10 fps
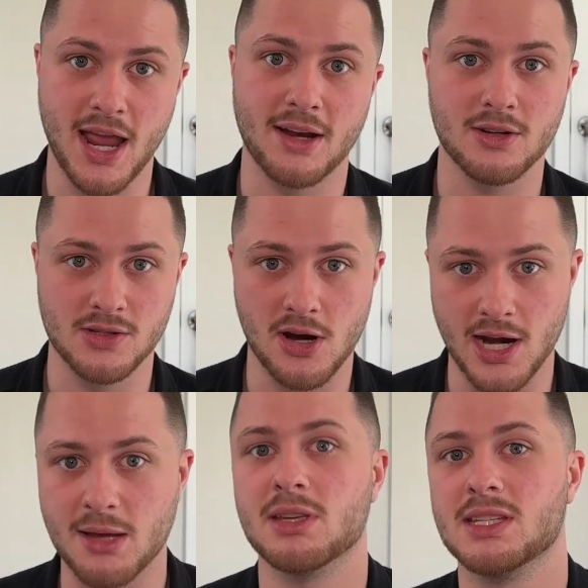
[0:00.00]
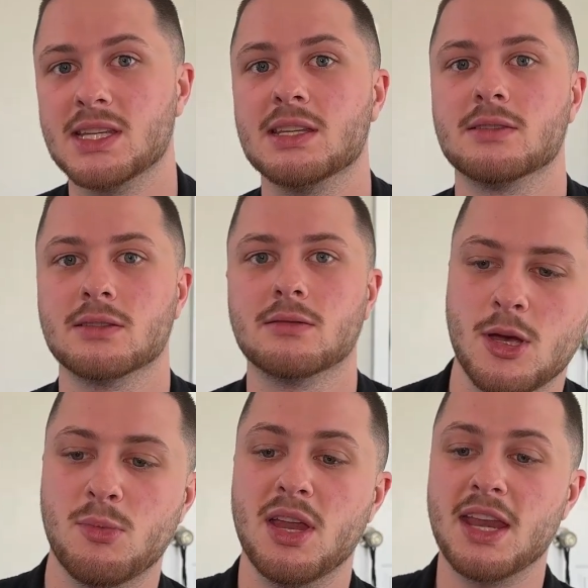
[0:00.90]
actors are APTs.
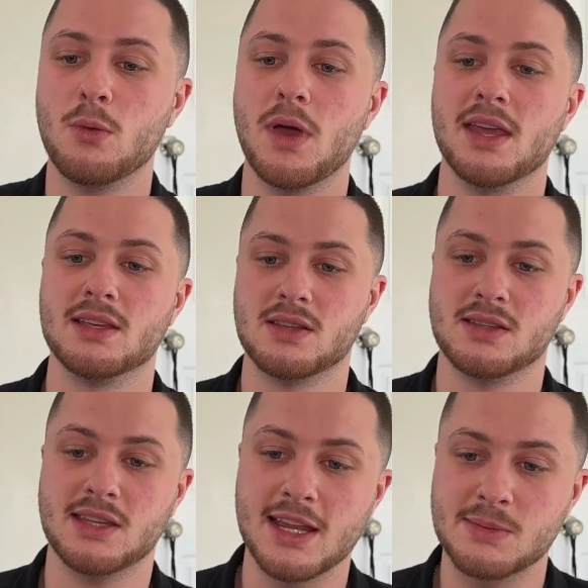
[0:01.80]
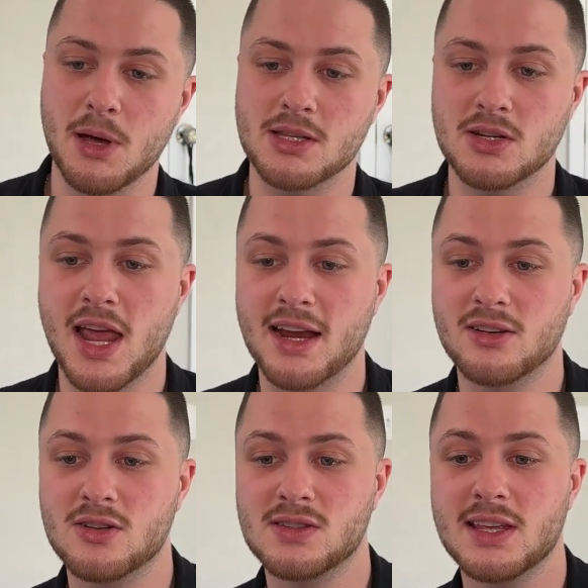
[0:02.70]
But, anyways, state sponsored
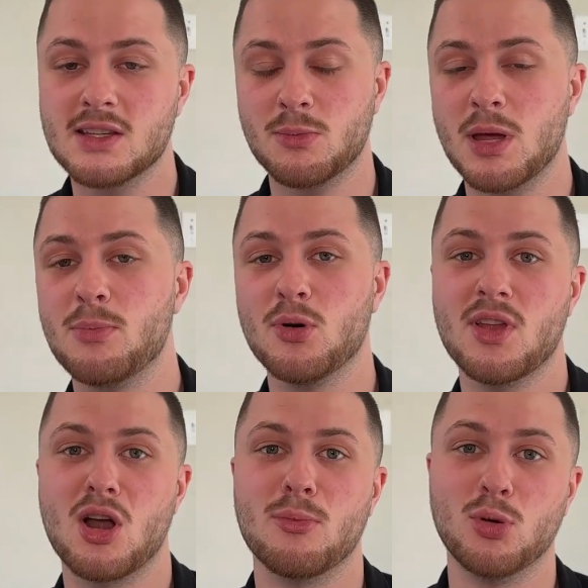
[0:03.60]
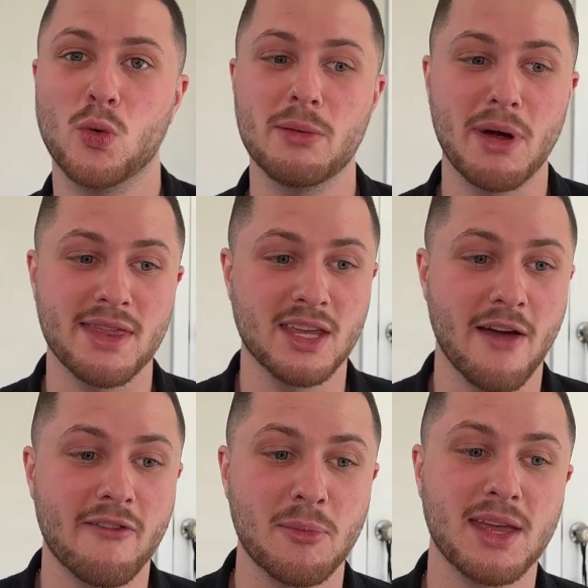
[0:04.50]
actors, these are people that are employed by the
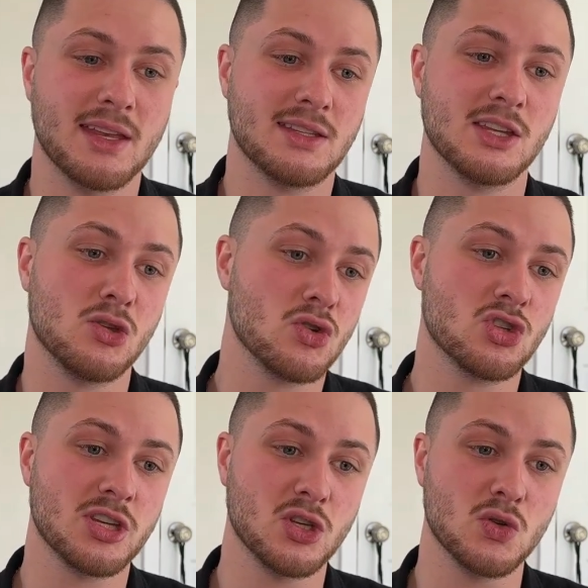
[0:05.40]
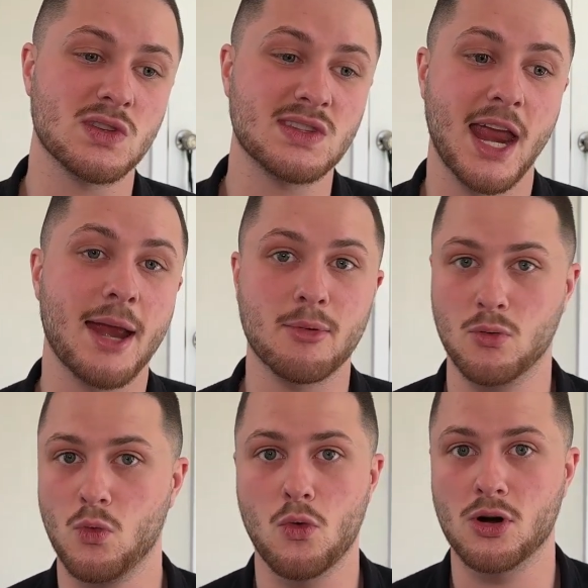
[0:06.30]
government to usually do cyber
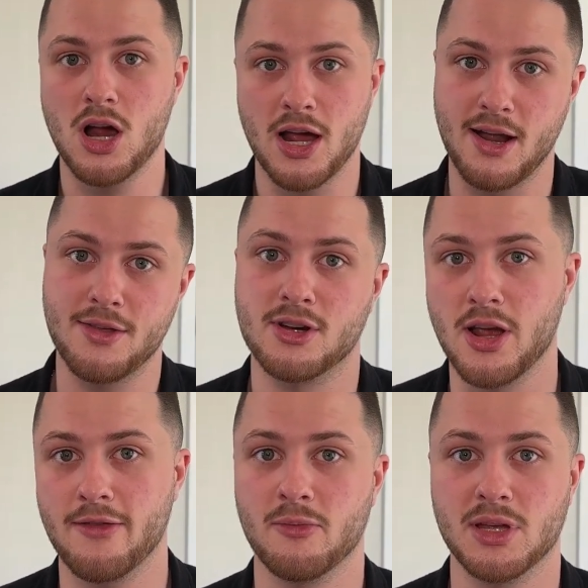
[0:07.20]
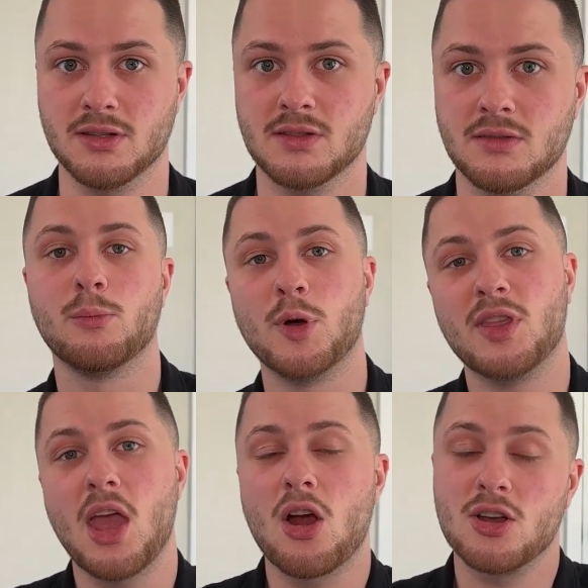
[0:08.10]
war on other governments. But
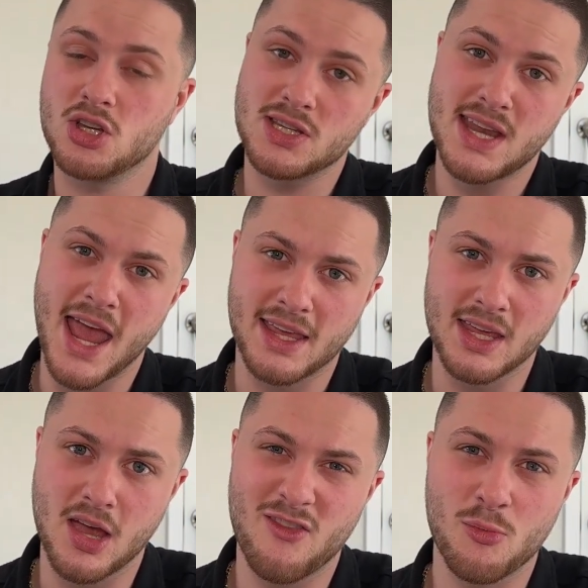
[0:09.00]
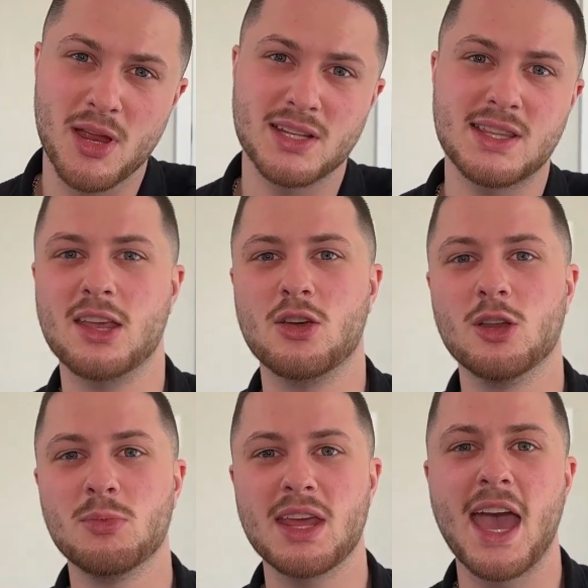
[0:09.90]
they aren't just hacking governments, they
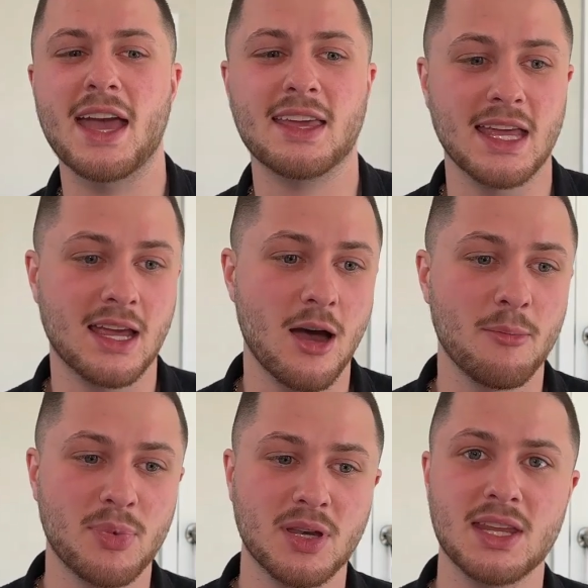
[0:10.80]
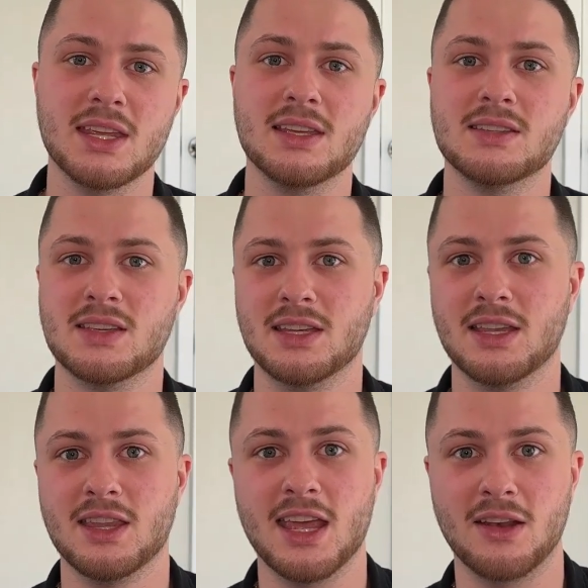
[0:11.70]
could be hacking companies and
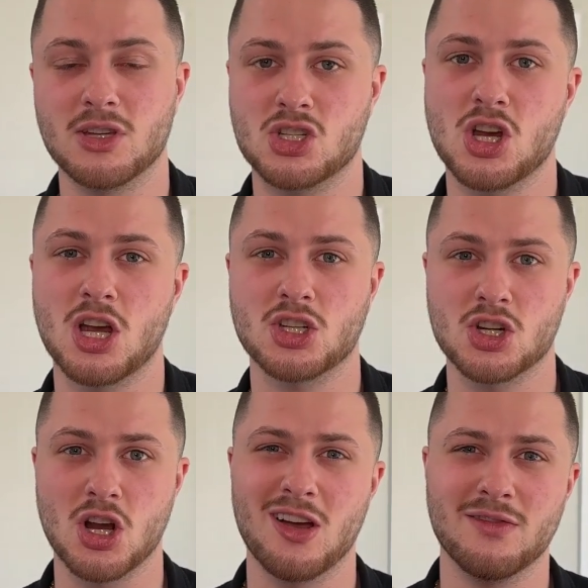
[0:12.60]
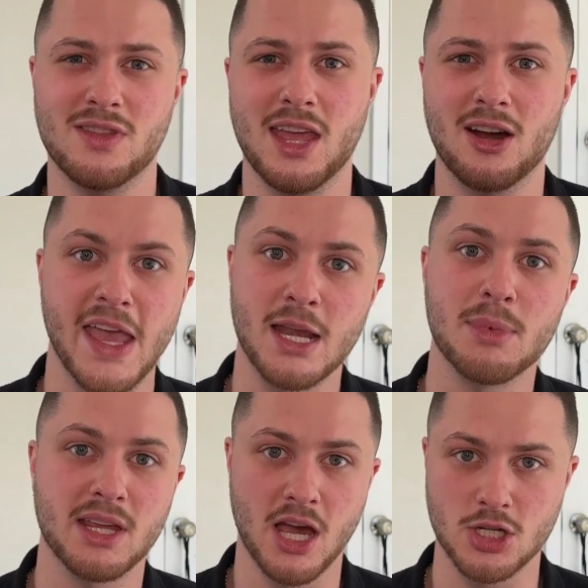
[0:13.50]
the infrastructure of their
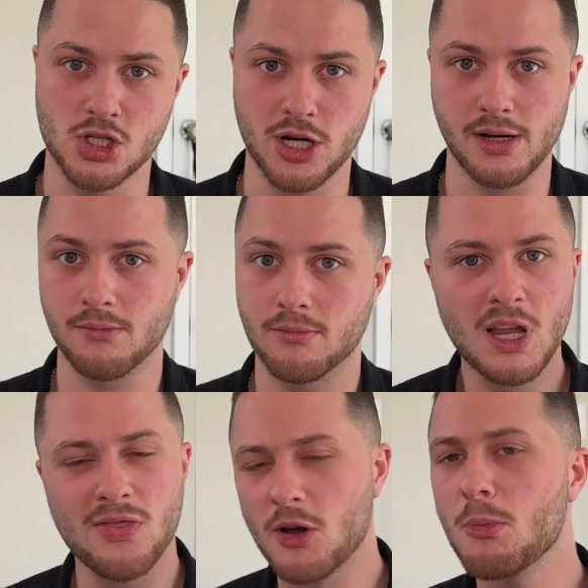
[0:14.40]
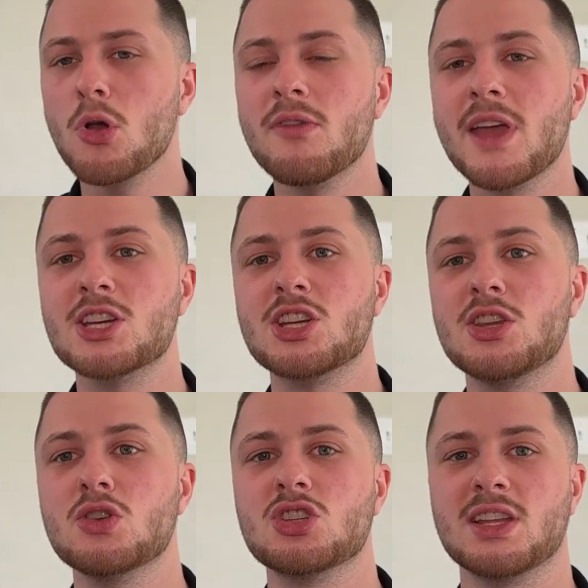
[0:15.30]
enemy country. Their motivation
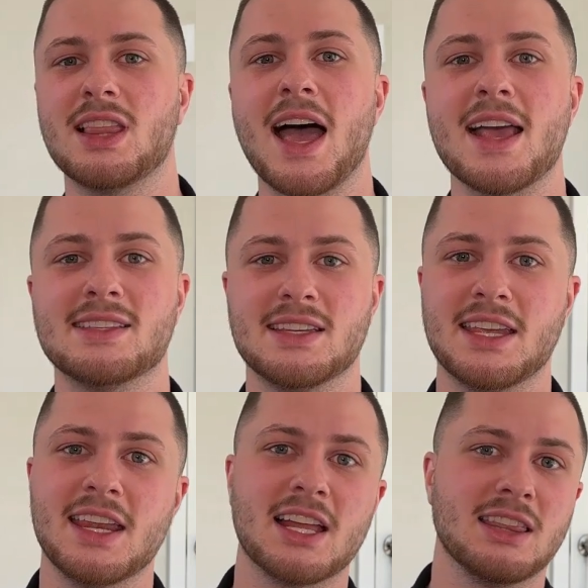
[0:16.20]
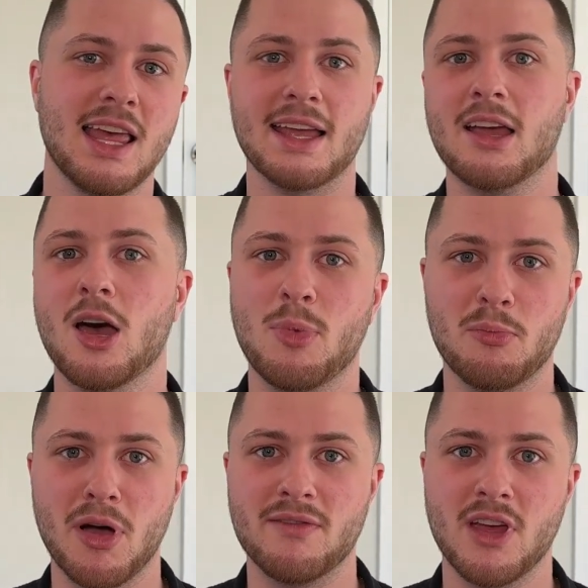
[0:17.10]
usually lies in getting a leg up
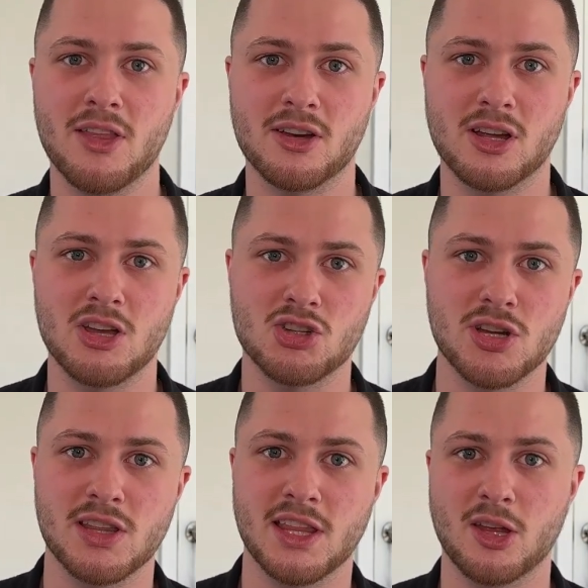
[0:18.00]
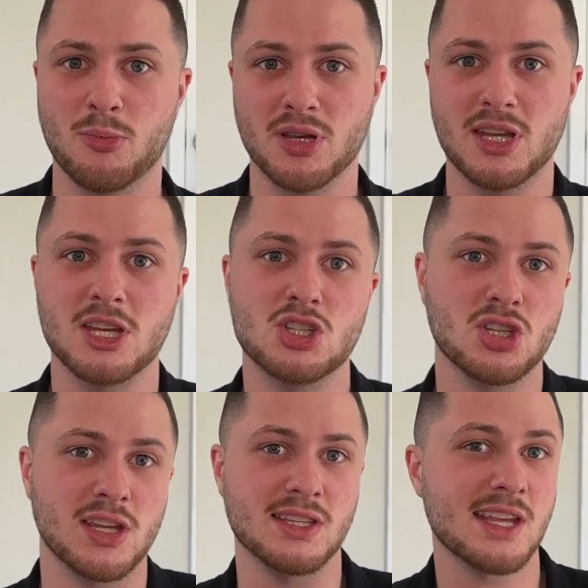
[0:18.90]
above the other country that they're
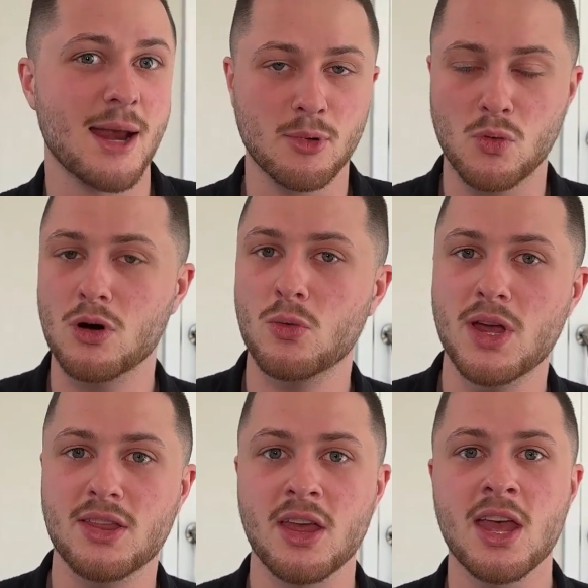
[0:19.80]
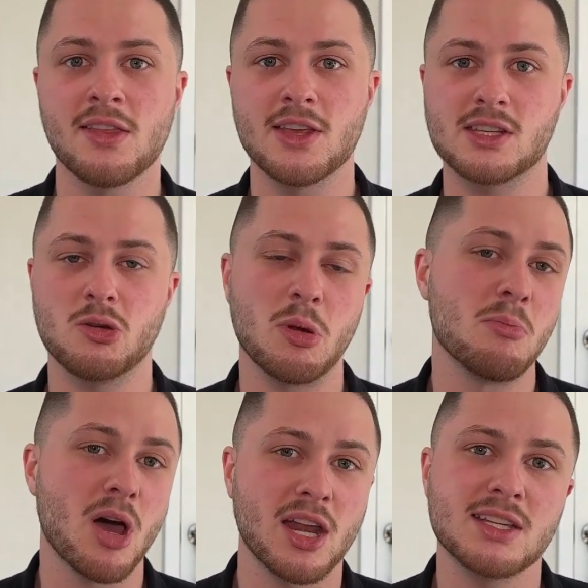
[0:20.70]
potentially in cyber war with. This could be
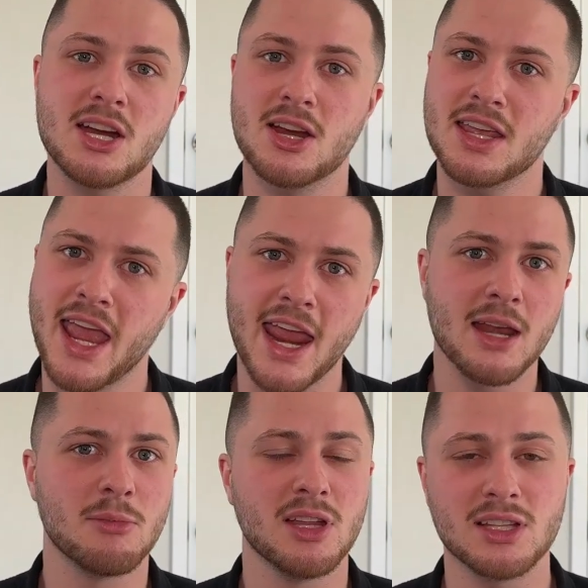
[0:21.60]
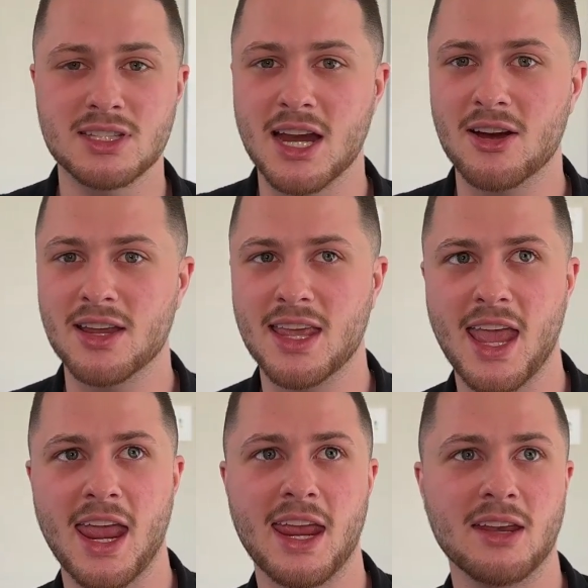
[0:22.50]
monetary gain, military
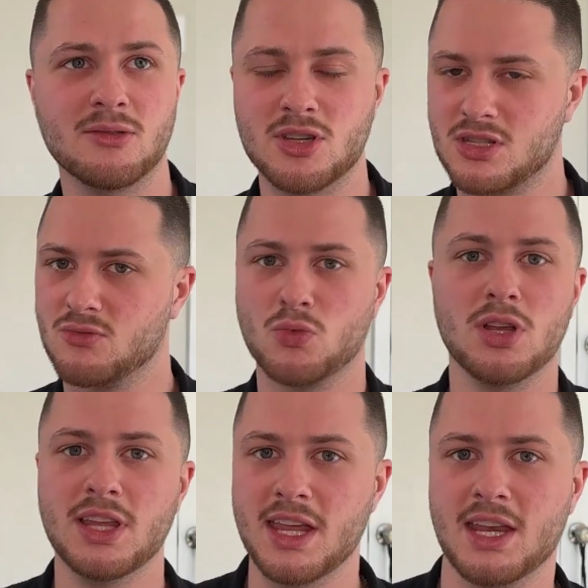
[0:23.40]
gain, just really